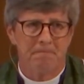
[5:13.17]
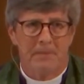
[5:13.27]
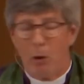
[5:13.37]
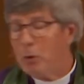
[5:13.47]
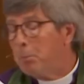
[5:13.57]

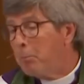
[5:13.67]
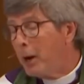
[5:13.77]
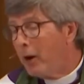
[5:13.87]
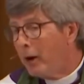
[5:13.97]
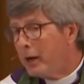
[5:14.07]
Now, in
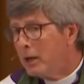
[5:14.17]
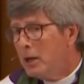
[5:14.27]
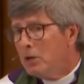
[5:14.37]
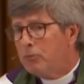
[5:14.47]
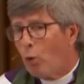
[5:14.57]
preparing
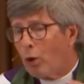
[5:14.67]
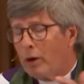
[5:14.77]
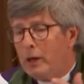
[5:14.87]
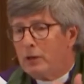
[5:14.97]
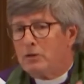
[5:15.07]

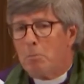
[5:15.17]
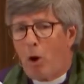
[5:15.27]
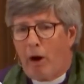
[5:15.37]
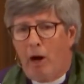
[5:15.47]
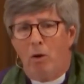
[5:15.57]
for
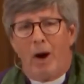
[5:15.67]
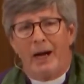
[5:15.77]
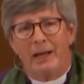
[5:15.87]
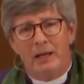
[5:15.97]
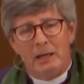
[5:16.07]
tomorrow, I
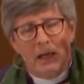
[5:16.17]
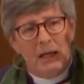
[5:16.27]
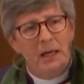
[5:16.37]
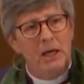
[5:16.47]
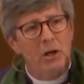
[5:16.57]
can
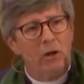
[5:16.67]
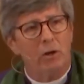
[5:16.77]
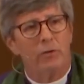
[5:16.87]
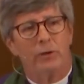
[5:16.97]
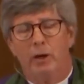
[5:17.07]

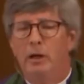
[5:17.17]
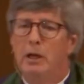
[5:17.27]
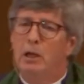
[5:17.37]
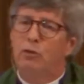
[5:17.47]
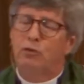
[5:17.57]
hear the
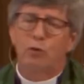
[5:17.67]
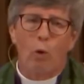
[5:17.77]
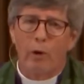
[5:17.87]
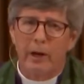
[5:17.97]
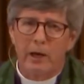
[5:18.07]

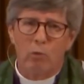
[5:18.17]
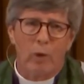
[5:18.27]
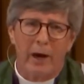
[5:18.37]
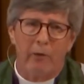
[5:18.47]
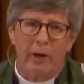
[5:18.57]
soaring
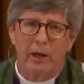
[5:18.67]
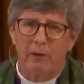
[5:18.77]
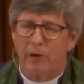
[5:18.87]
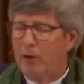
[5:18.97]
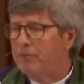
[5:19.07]
rhetoric
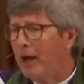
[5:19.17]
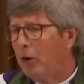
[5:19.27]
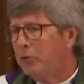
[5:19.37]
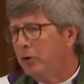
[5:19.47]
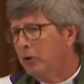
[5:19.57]
of our
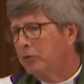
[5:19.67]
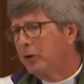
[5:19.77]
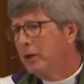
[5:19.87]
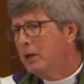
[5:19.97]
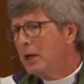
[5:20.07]
founders
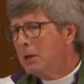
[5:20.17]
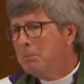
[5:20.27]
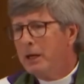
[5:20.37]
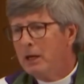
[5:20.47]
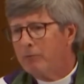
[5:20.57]
and
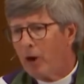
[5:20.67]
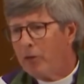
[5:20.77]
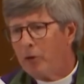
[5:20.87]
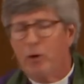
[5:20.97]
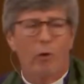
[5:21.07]
many of our
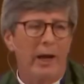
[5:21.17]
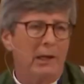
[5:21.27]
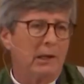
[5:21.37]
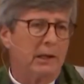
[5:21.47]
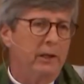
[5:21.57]
other
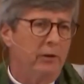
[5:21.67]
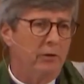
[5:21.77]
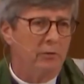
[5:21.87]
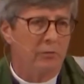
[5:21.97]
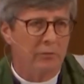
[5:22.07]
great
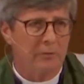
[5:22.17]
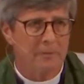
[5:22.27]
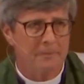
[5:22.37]
leaders.